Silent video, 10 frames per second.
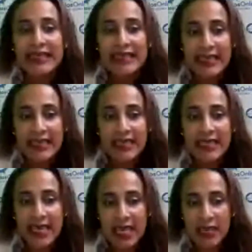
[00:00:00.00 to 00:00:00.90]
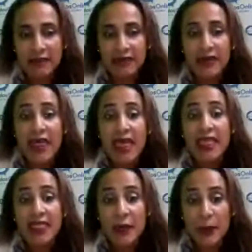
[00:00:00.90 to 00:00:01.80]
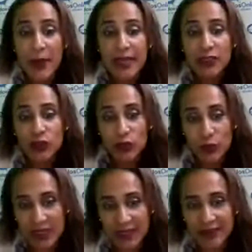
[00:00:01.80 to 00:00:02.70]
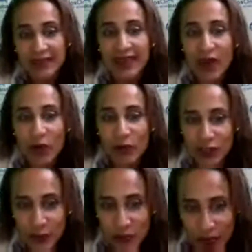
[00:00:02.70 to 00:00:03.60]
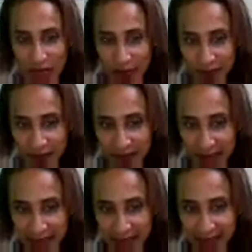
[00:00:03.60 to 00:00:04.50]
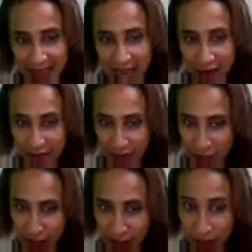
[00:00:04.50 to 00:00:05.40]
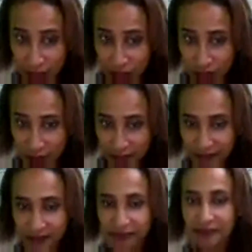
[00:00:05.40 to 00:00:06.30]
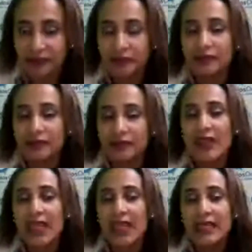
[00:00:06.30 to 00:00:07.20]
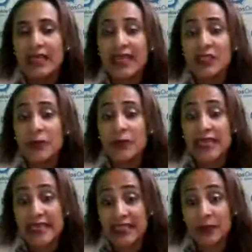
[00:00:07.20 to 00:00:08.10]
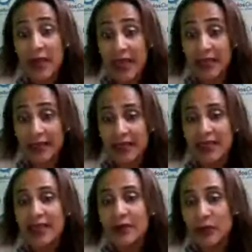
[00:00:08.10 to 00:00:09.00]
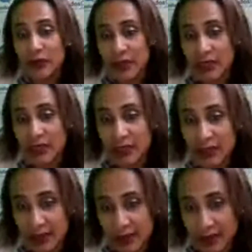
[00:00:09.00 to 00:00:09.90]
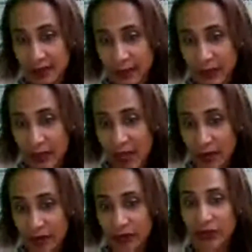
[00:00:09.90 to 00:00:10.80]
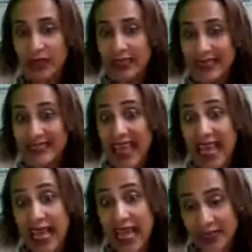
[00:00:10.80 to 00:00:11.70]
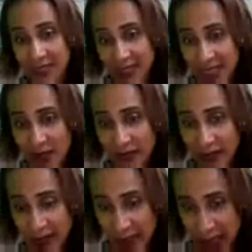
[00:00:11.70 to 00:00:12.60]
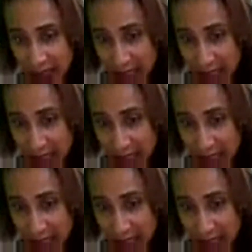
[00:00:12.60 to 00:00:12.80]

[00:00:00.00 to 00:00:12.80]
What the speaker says: He gave the pen to me. Object pronoun is after the preposition. That pen is mine. Possessive pronoun is at the end of the